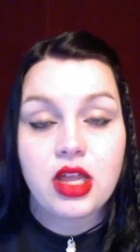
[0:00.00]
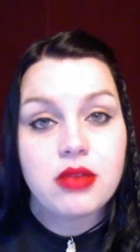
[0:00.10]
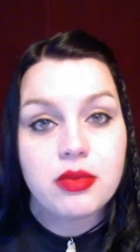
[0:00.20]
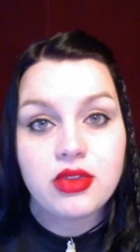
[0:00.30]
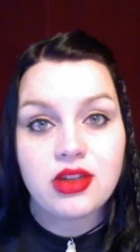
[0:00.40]
of
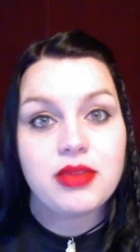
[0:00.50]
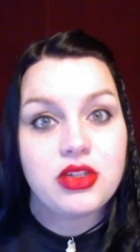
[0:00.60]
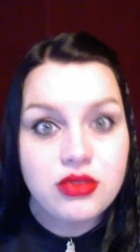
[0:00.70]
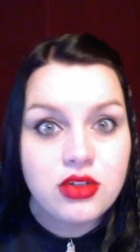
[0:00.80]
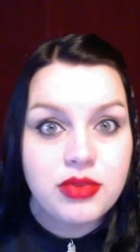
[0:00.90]
people that would be
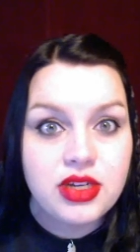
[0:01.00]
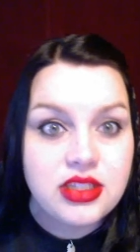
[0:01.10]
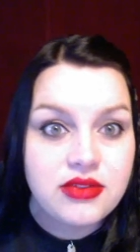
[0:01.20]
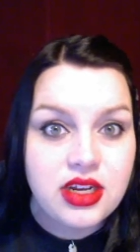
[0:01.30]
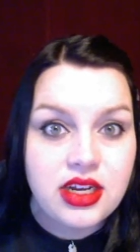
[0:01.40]
true because
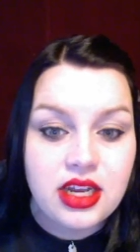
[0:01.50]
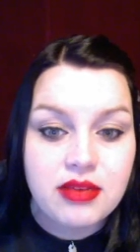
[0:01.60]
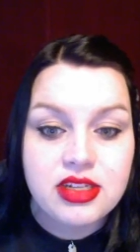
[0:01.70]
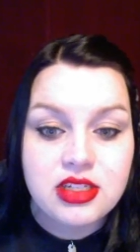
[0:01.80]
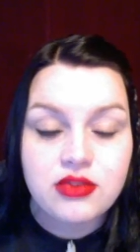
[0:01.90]
I've dedicated
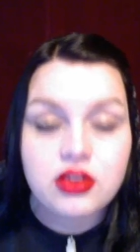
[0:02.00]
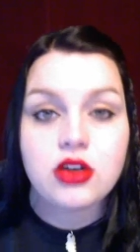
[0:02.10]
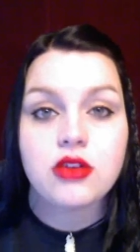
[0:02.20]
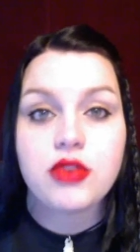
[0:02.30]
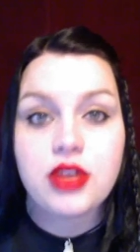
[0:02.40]
myself to
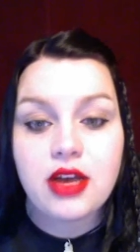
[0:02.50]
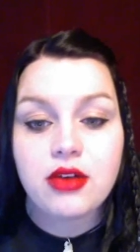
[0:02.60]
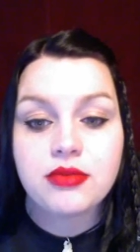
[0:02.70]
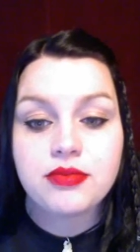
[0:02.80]
her for now.